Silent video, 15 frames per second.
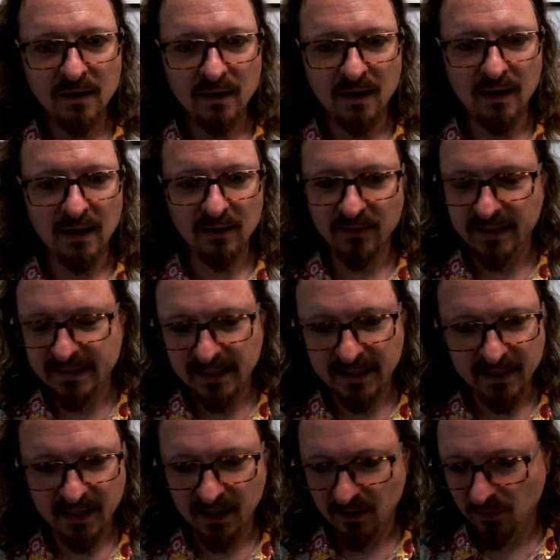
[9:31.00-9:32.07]
like I
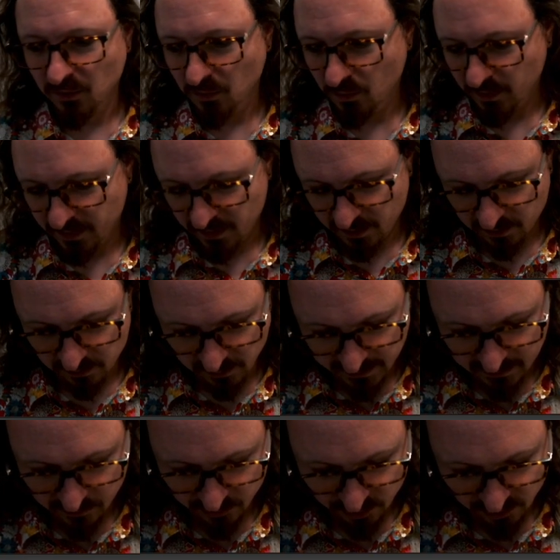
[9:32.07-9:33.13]
can with other
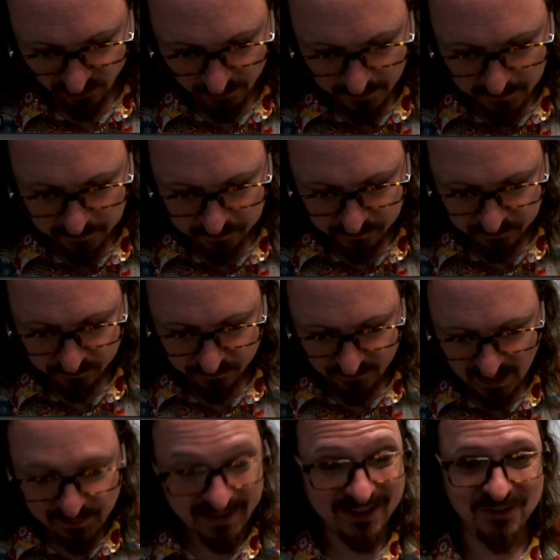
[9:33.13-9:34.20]
languages,
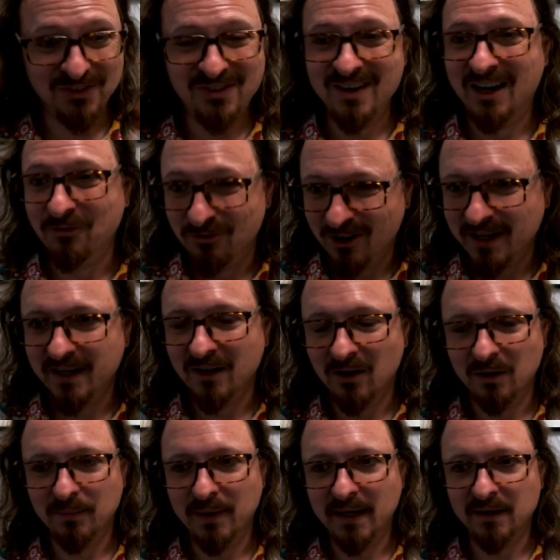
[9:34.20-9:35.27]
because it's not running
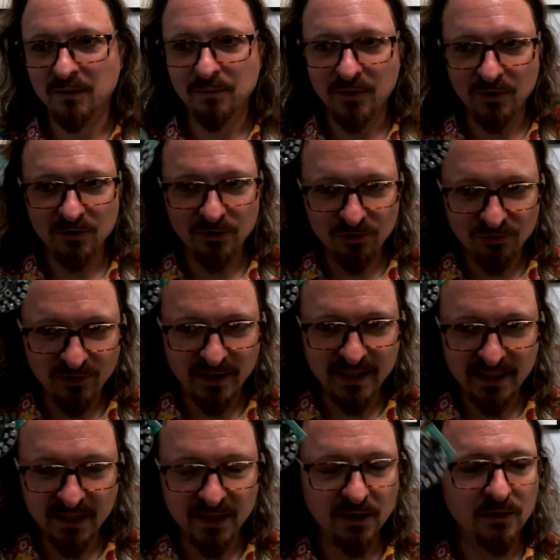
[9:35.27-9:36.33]
on my computer. It's running
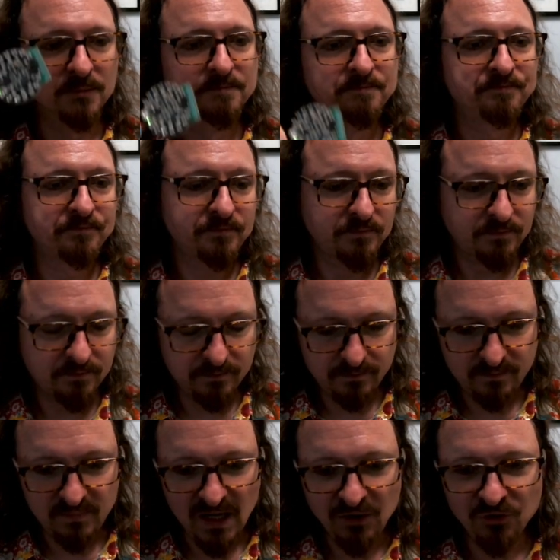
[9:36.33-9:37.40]
here.
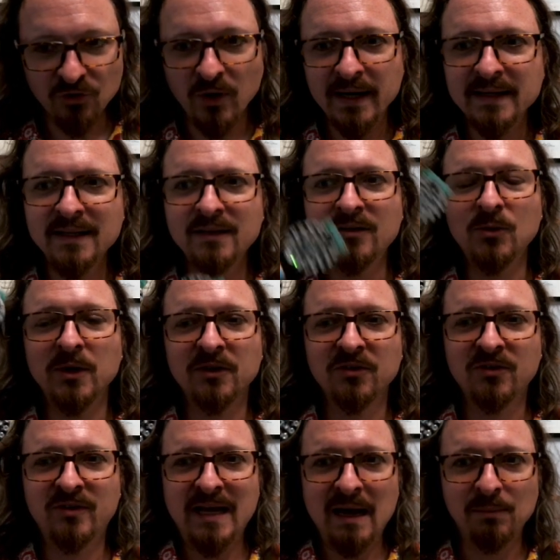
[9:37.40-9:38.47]
So I need to
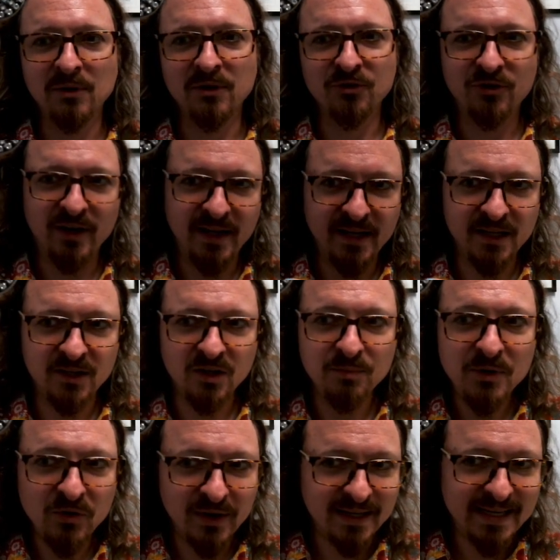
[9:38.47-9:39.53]
establish a
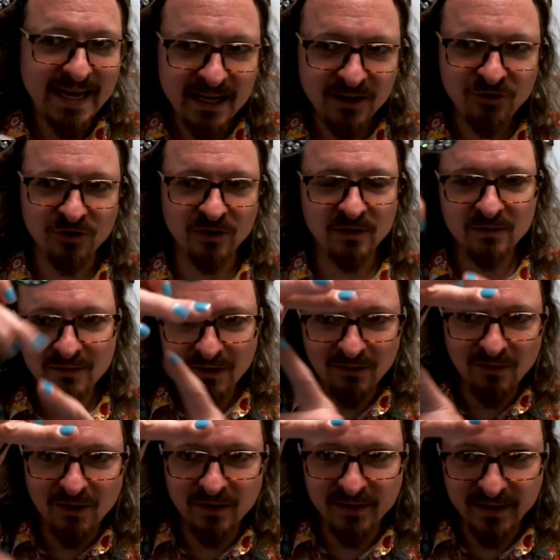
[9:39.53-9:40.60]
communication
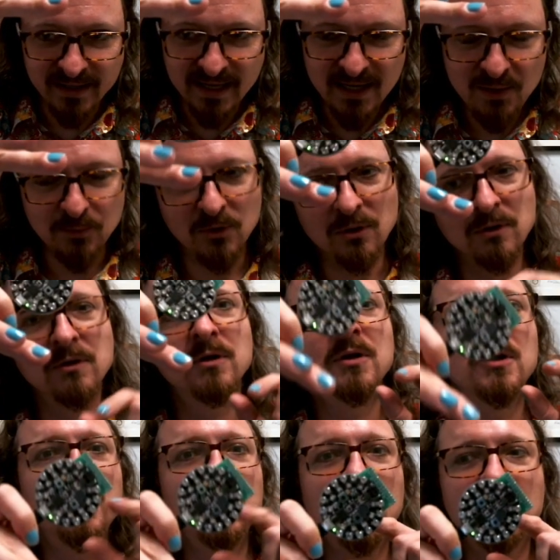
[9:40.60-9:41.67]
along the cable
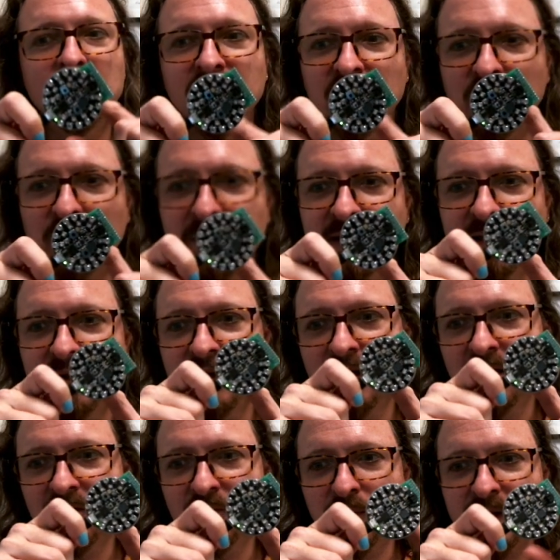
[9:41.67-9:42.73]
between the
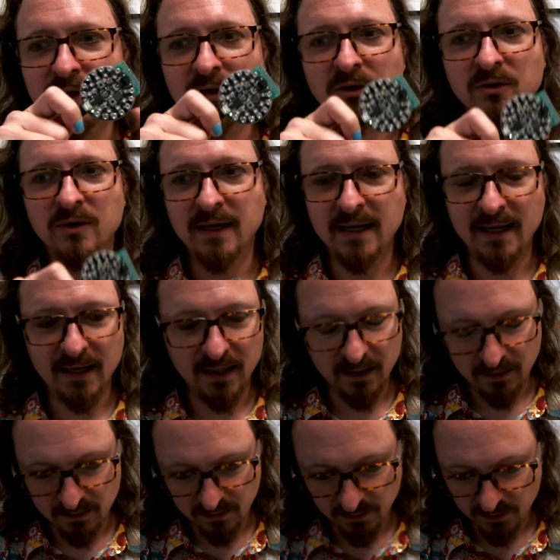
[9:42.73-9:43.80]
Arduino
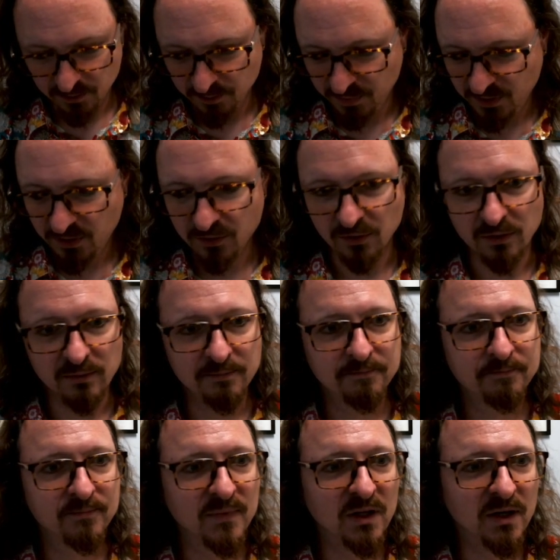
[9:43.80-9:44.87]
and the computer.
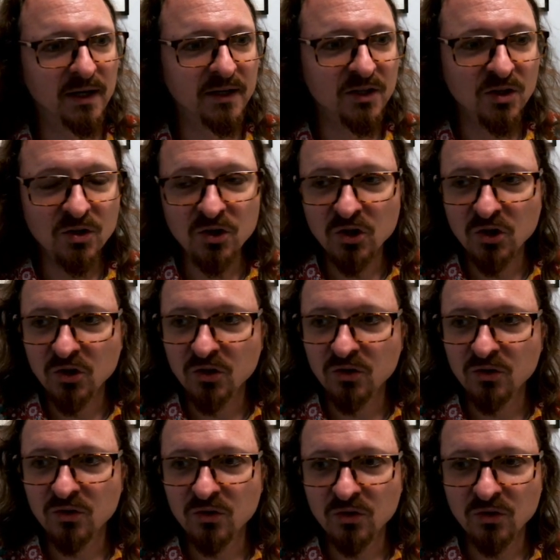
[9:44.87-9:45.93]
And I
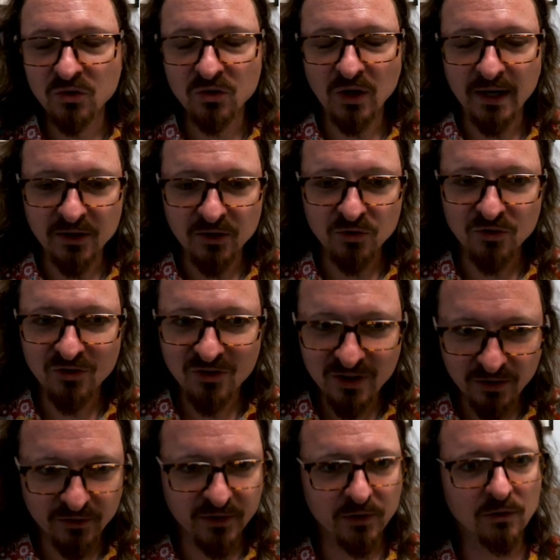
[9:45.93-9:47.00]
use
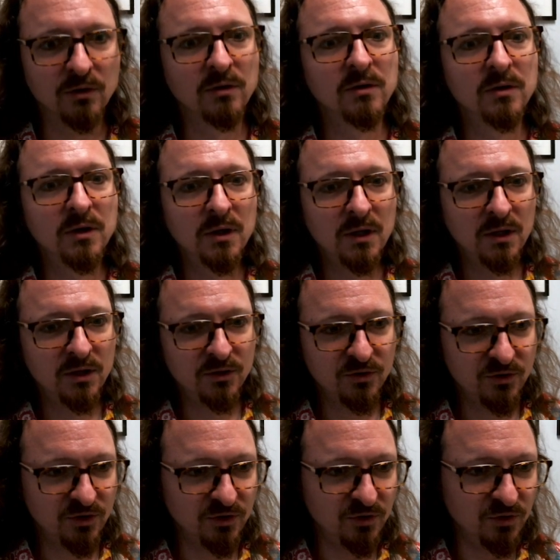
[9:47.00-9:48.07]
serial
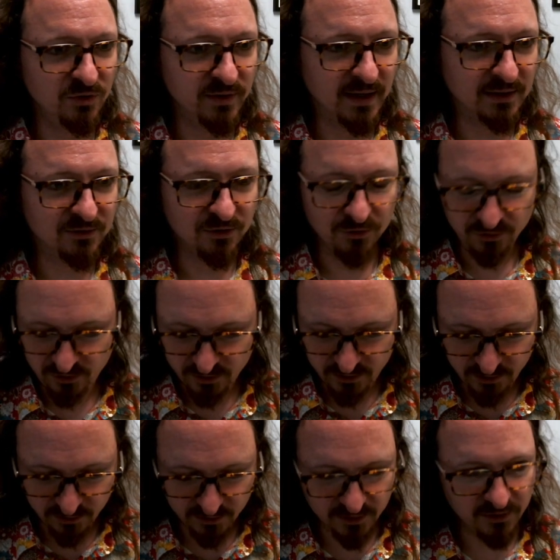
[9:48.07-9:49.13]
to do that. So
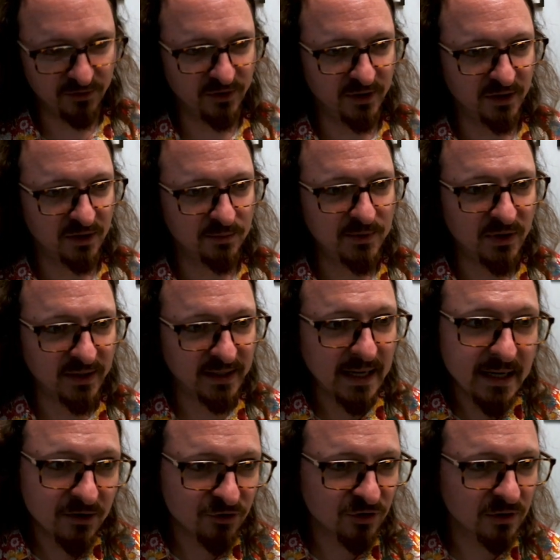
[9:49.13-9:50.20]
serial is a
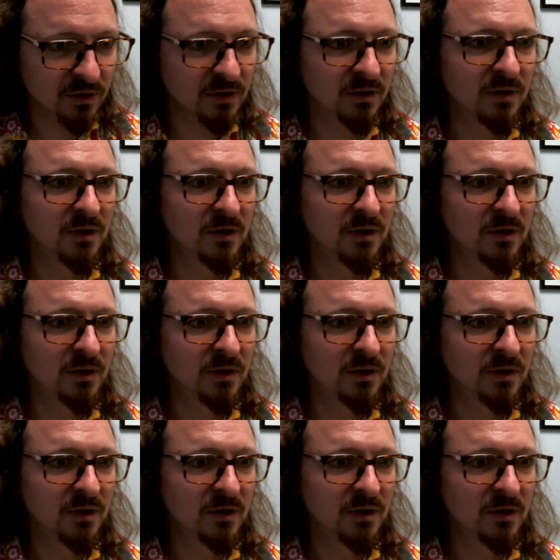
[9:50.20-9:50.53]
communication